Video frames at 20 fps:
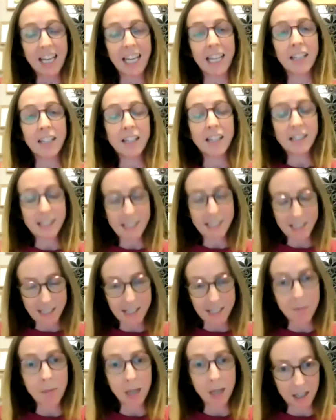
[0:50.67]
in a
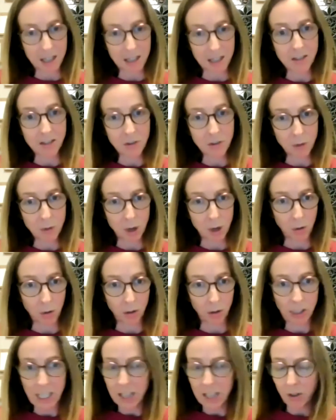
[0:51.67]
similar
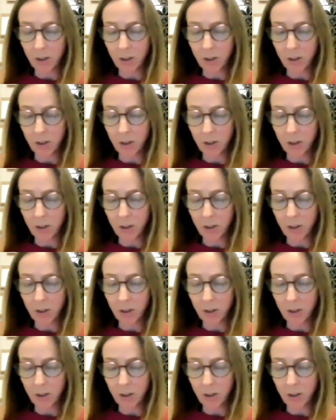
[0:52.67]
role,